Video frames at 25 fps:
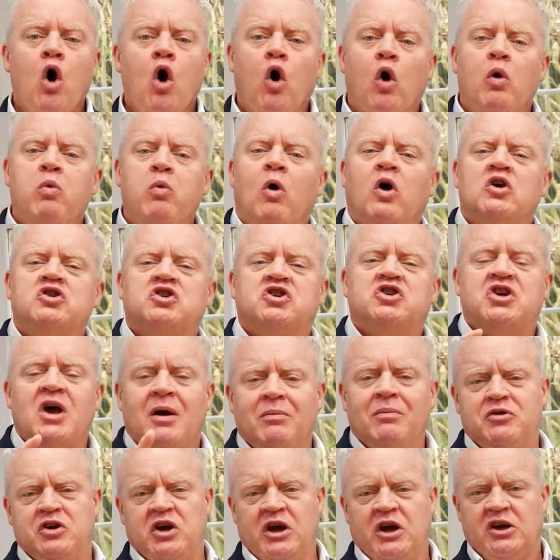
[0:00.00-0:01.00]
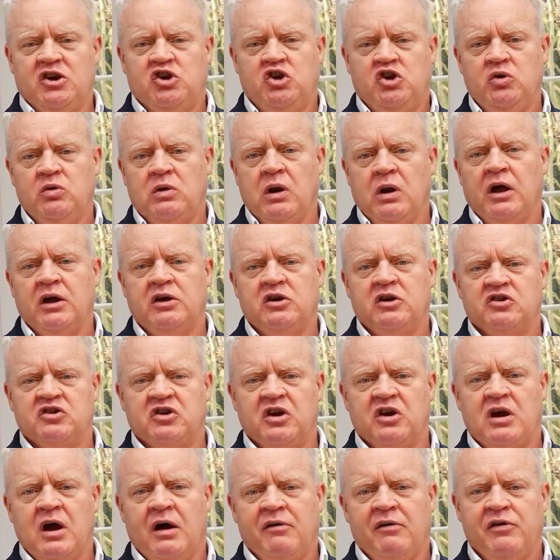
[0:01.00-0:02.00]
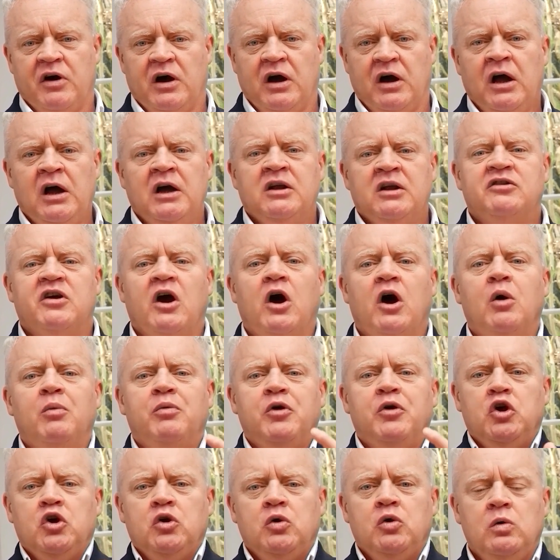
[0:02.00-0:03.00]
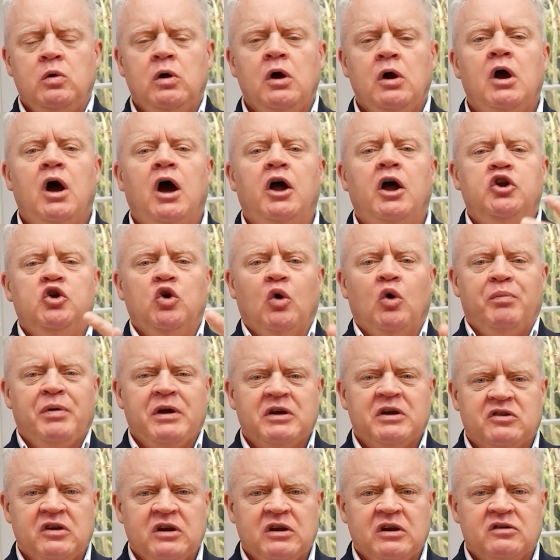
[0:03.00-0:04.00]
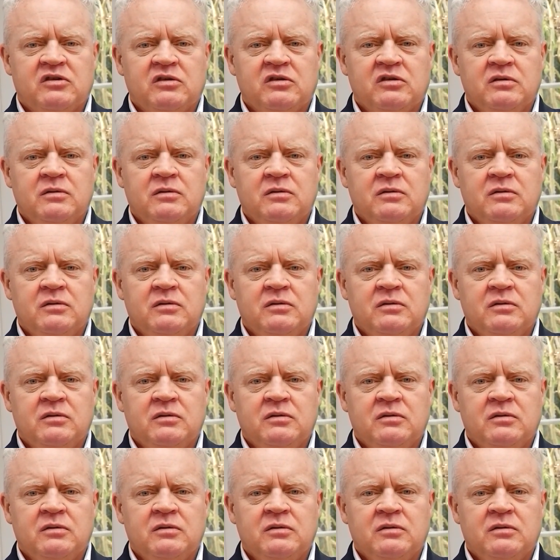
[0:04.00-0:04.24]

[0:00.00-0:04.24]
or what subjects you'd like us to cover to help you and your business.